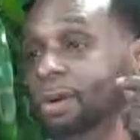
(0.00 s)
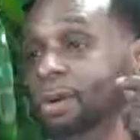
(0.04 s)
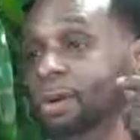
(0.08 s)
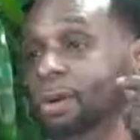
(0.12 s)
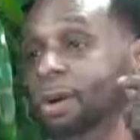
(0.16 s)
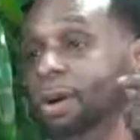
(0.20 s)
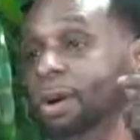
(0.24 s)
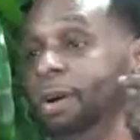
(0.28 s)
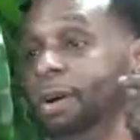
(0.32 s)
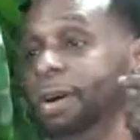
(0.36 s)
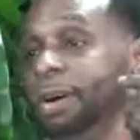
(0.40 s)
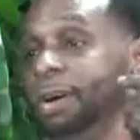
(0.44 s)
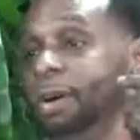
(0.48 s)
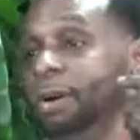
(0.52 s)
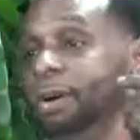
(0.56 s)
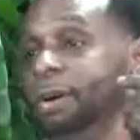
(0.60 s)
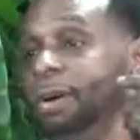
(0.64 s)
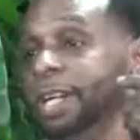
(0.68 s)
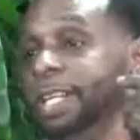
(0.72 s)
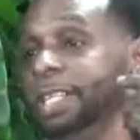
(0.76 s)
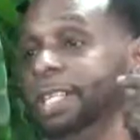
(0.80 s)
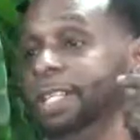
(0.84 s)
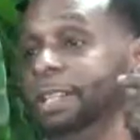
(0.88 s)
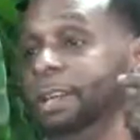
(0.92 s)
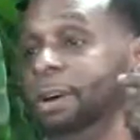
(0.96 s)

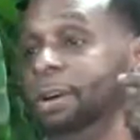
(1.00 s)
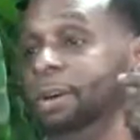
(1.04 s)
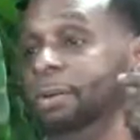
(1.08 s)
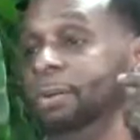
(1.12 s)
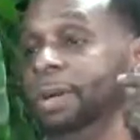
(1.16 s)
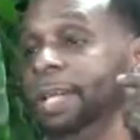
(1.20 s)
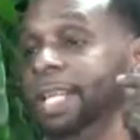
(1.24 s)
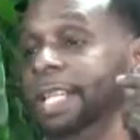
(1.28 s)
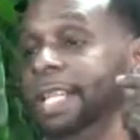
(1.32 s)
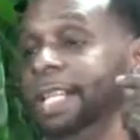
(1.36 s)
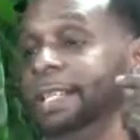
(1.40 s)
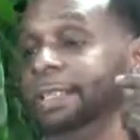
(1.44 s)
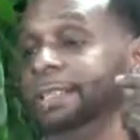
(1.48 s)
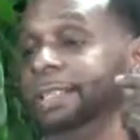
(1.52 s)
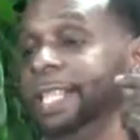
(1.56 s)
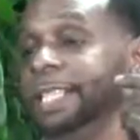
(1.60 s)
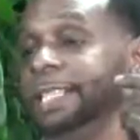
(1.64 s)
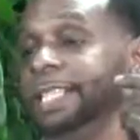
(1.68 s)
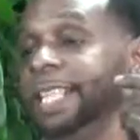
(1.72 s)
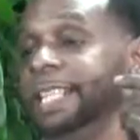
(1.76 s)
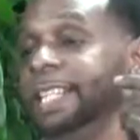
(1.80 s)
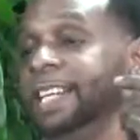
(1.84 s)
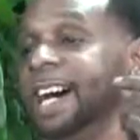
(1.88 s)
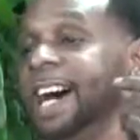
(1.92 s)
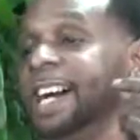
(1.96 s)
or
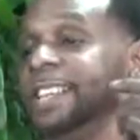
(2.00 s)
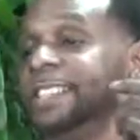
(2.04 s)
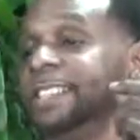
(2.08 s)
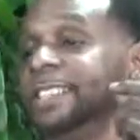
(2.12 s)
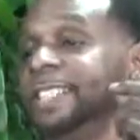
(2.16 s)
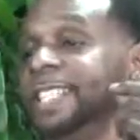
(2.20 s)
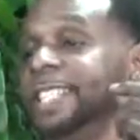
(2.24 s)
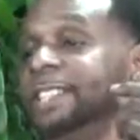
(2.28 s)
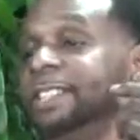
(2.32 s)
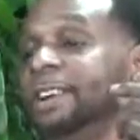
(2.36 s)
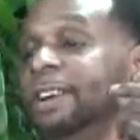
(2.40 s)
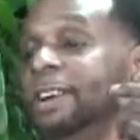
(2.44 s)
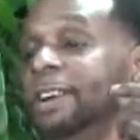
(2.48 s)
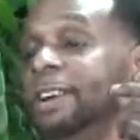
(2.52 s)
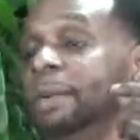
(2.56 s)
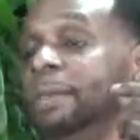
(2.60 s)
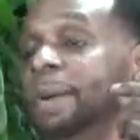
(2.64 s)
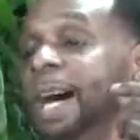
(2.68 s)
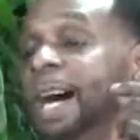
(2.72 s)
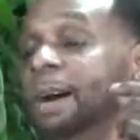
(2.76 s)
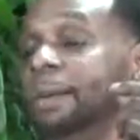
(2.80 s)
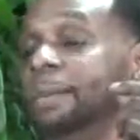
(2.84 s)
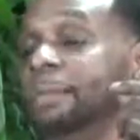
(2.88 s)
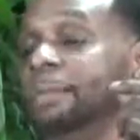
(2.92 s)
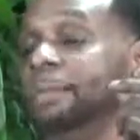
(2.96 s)
they constantly talk
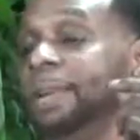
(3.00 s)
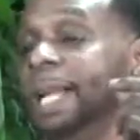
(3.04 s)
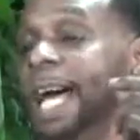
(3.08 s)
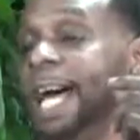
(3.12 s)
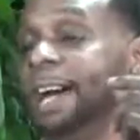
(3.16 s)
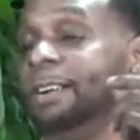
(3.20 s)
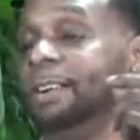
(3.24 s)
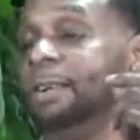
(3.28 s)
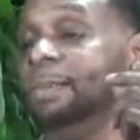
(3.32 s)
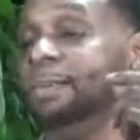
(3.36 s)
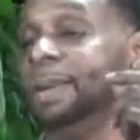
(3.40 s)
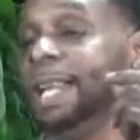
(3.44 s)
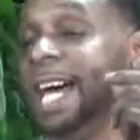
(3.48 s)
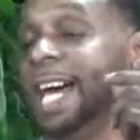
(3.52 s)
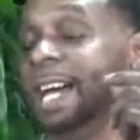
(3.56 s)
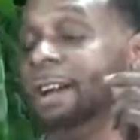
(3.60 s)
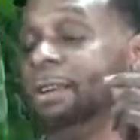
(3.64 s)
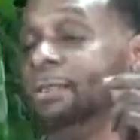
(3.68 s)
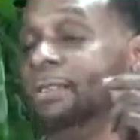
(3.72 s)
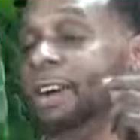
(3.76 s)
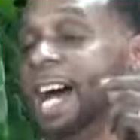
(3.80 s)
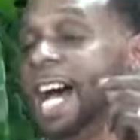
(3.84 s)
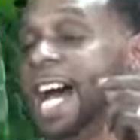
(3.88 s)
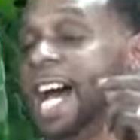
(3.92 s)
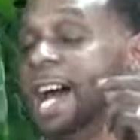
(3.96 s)
about black on
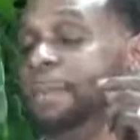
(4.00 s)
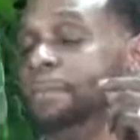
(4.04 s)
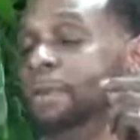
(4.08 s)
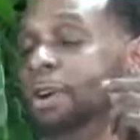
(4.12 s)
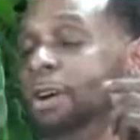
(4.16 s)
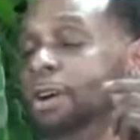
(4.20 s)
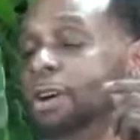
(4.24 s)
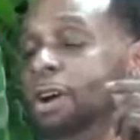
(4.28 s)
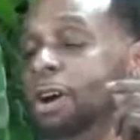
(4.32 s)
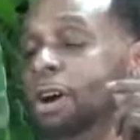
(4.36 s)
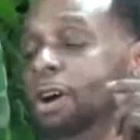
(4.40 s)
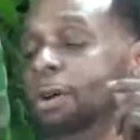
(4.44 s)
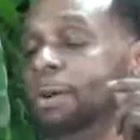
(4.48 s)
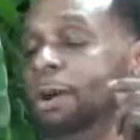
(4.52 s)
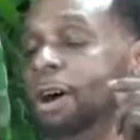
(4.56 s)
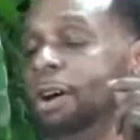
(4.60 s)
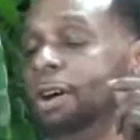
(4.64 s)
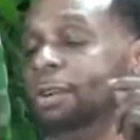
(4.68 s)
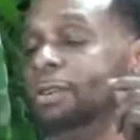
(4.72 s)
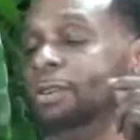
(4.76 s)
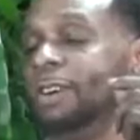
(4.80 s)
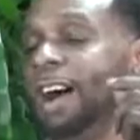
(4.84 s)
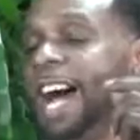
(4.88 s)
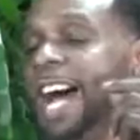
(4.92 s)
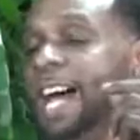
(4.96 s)
black crime
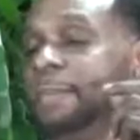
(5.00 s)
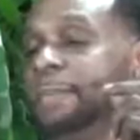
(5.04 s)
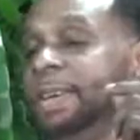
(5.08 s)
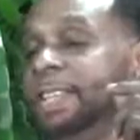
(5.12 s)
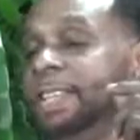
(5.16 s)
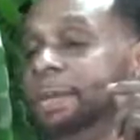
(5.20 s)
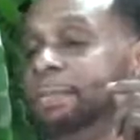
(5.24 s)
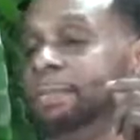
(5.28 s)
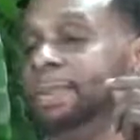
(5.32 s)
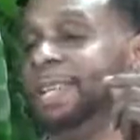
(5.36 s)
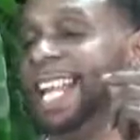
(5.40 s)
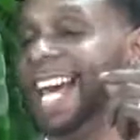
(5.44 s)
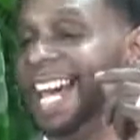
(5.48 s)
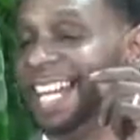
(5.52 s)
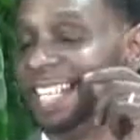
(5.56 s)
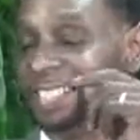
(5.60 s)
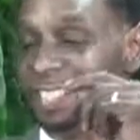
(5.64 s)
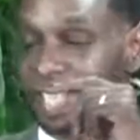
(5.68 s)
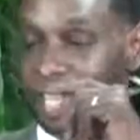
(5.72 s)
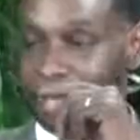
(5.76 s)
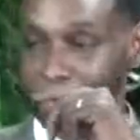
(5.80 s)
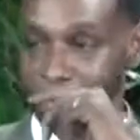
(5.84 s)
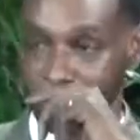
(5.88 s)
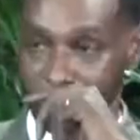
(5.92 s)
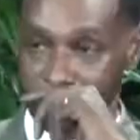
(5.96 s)
or crime in the
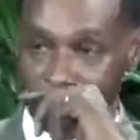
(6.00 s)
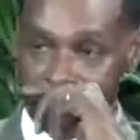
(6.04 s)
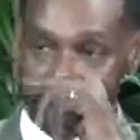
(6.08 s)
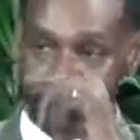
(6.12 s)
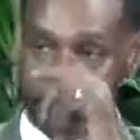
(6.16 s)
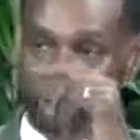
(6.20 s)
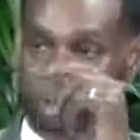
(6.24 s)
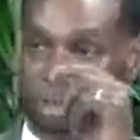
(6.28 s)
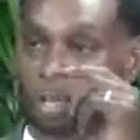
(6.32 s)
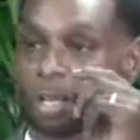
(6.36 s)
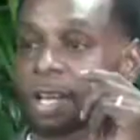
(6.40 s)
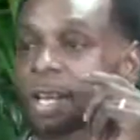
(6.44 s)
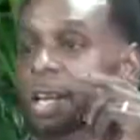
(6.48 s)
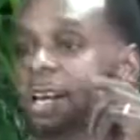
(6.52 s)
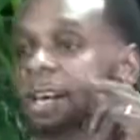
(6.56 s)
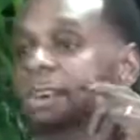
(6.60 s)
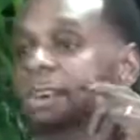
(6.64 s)
black neighborhoods or